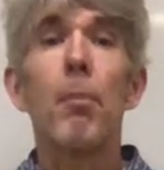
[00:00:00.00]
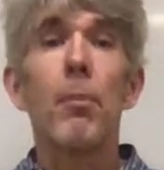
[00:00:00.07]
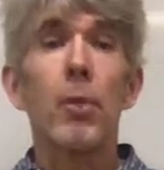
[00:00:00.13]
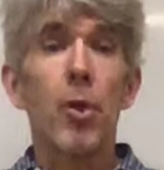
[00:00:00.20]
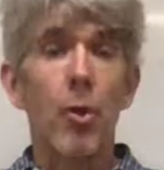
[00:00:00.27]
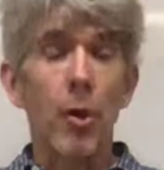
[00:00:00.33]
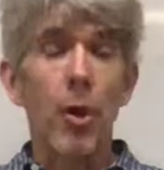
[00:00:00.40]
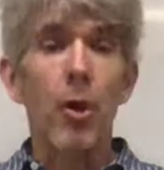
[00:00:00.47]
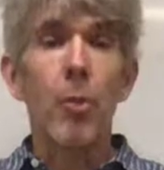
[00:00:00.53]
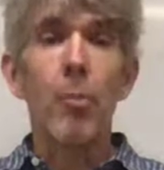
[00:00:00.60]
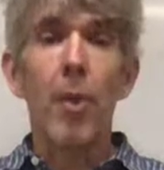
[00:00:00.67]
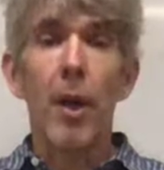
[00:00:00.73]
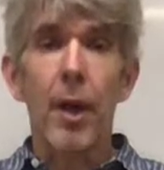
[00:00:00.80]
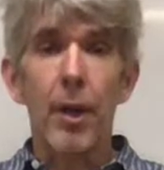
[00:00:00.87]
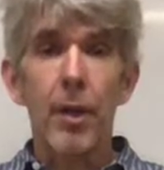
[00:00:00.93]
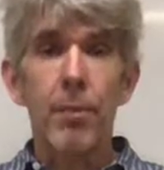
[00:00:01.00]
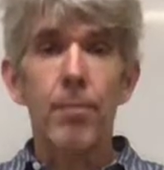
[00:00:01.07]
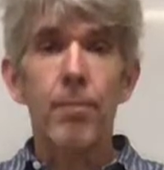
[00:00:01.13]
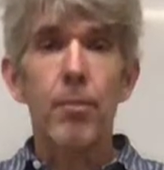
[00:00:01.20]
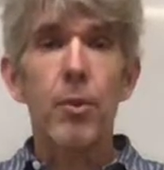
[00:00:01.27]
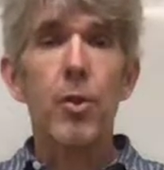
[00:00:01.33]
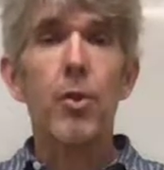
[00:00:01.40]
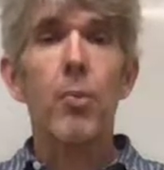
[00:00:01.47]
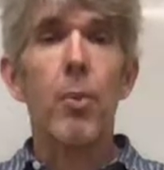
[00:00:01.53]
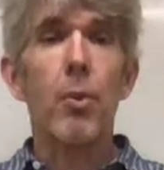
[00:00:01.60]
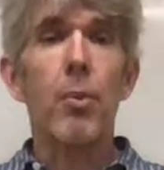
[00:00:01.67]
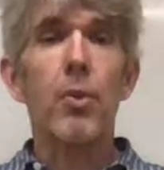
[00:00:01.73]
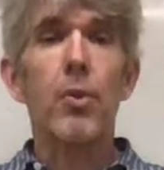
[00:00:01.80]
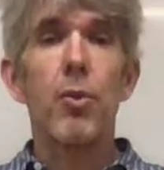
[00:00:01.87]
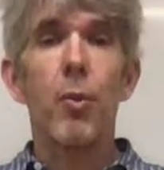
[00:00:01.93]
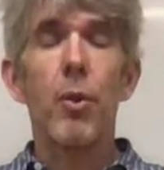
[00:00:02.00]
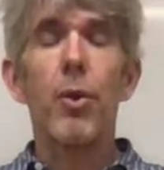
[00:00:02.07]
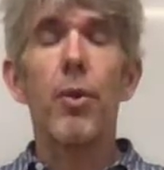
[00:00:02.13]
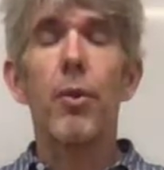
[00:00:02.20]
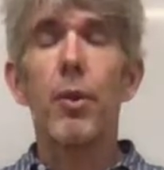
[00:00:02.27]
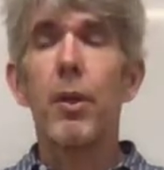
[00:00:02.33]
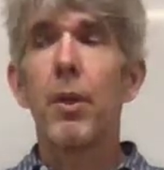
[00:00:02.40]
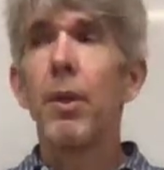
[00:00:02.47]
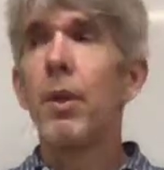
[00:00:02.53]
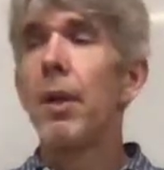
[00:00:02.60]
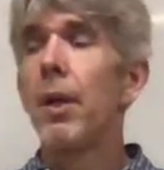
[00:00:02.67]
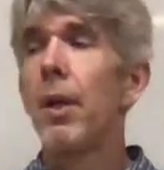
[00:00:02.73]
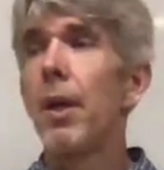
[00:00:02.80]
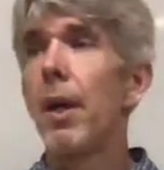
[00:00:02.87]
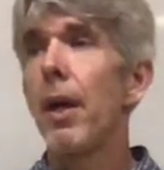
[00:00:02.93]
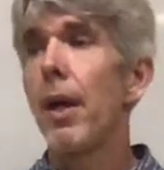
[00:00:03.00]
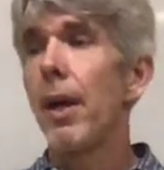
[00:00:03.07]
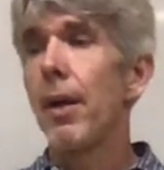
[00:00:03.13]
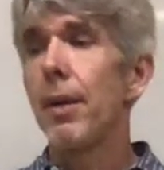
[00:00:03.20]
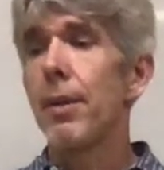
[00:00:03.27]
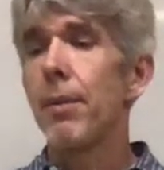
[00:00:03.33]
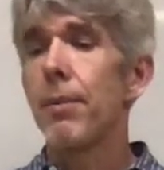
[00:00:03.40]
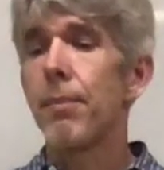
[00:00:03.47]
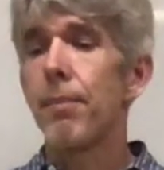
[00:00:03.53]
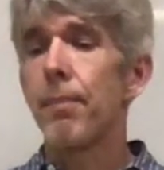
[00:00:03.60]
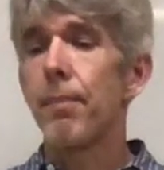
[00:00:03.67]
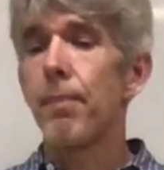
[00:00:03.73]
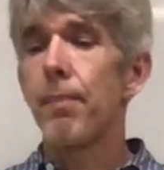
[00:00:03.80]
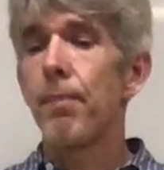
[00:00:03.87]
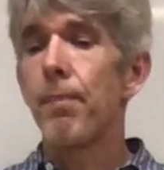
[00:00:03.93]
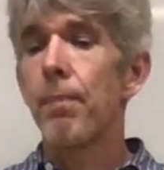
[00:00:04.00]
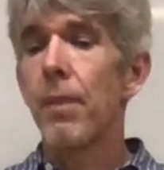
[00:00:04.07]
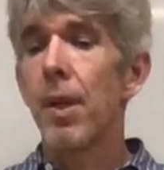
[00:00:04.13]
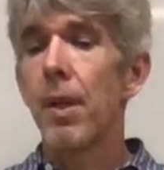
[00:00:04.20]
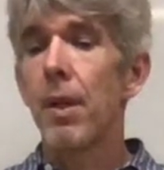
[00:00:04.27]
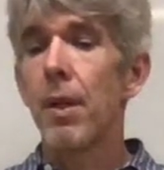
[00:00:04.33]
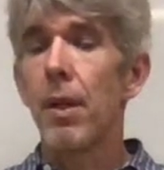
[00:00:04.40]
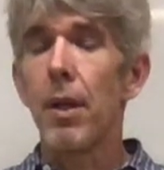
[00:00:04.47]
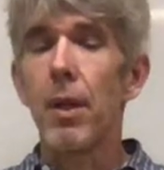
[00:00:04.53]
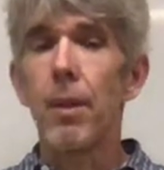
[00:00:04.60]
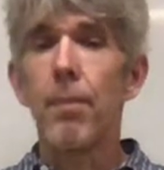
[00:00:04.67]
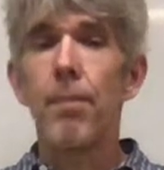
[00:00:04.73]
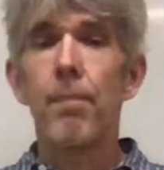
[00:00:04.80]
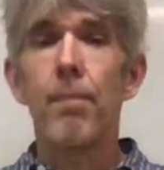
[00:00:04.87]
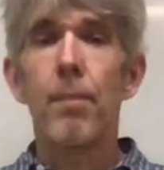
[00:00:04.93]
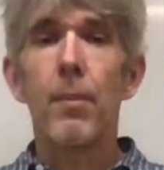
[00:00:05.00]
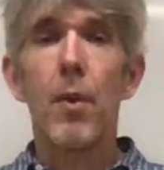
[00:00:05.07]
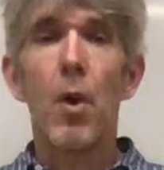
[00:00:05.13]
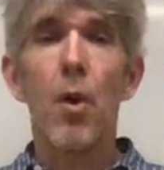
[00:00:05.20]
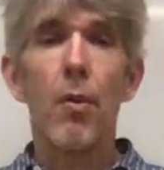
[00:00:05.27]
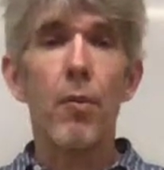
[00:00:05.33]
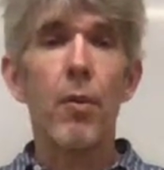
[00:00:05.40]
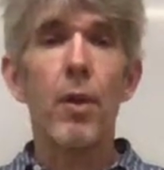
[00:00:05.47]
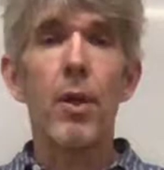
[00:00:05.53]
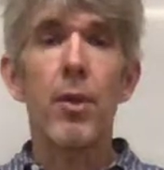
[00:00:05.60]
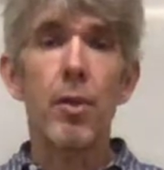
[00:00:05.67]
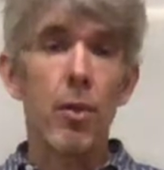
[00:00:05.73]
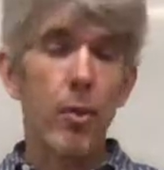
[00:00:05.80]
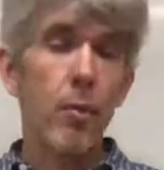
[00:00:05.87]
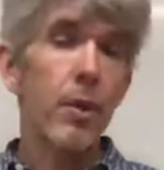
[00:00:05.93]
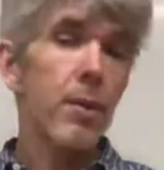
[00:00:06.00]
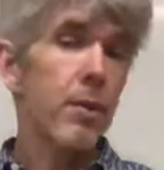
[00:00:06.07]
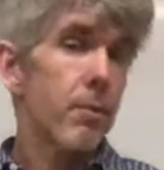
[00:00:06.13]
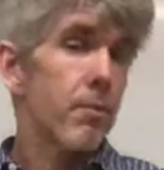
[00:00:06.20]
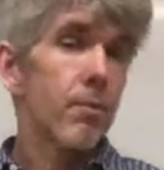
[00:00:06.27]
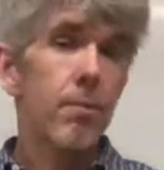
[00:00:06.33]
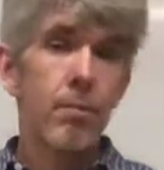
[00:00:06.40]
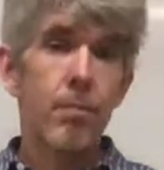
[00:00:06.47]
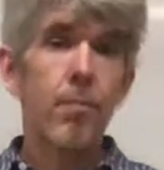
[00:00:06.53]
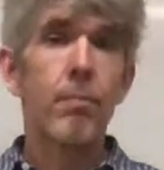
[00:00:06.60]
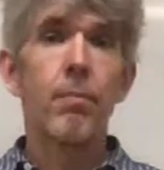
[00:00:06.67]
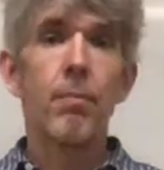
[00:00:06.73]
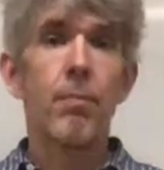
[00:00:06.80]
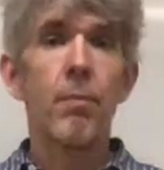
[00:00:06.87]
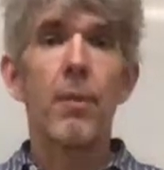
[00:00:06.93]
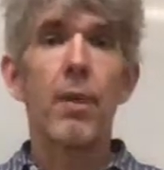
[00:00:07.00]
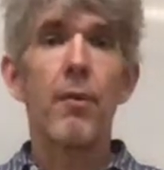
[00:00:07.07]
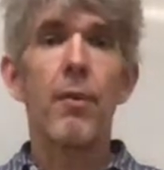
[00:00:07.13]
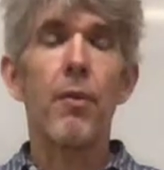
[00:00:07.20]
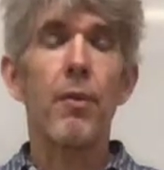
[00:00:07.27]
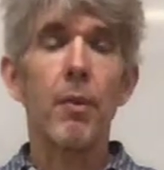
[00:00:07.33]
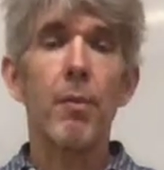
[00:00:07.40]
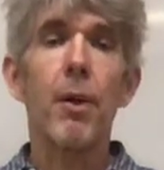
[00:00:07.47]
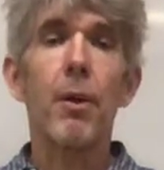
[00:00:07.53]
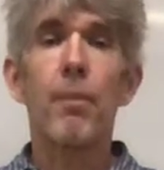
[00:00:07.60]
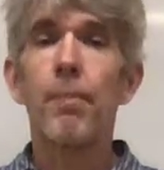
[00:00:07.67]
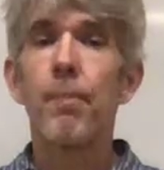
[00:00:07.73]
urinary bladder, which is where we store urine, and the ovary and uterus, if you're female.